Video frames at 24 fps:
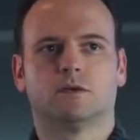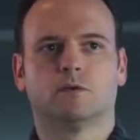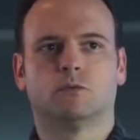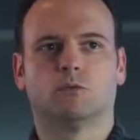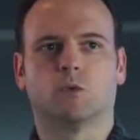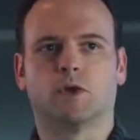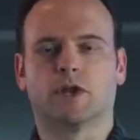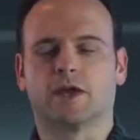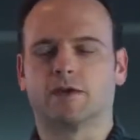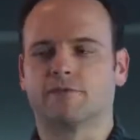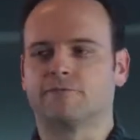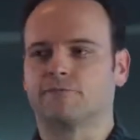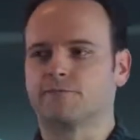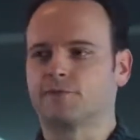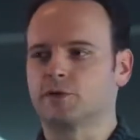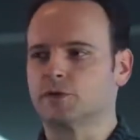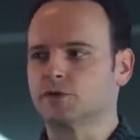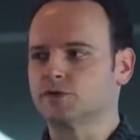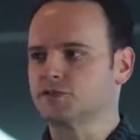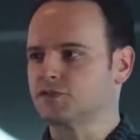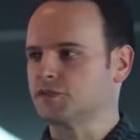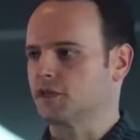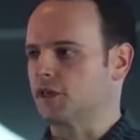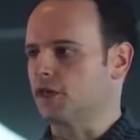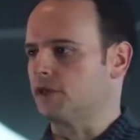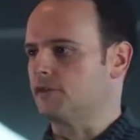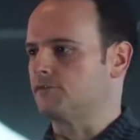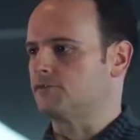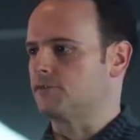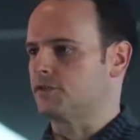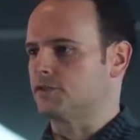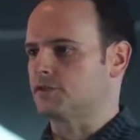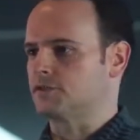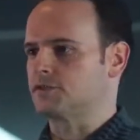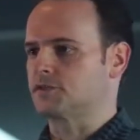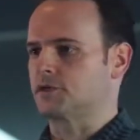When I first
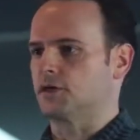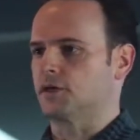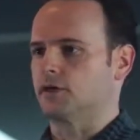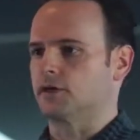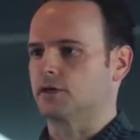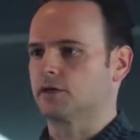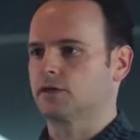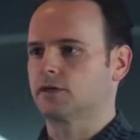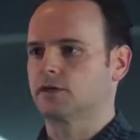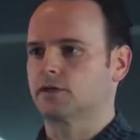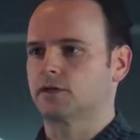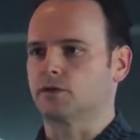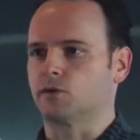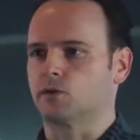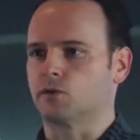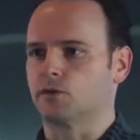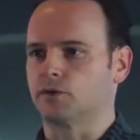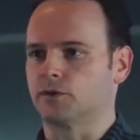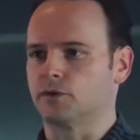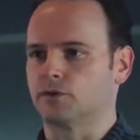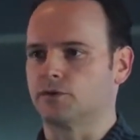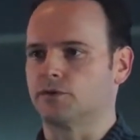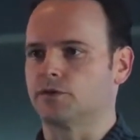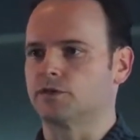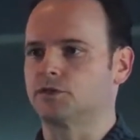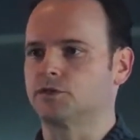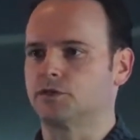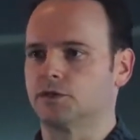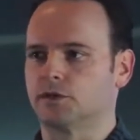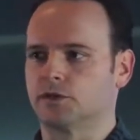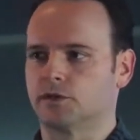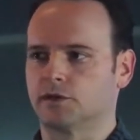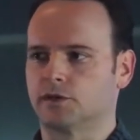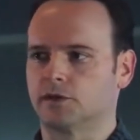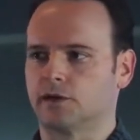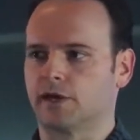gave this talk earlier this
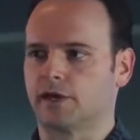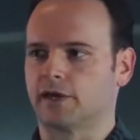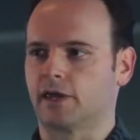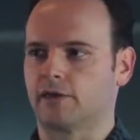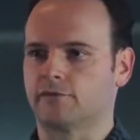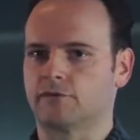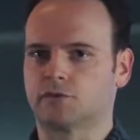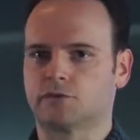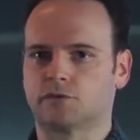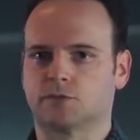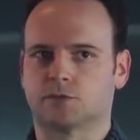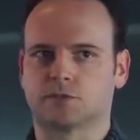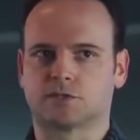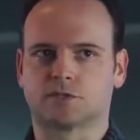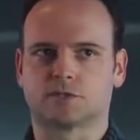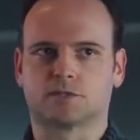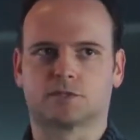year, I gave it to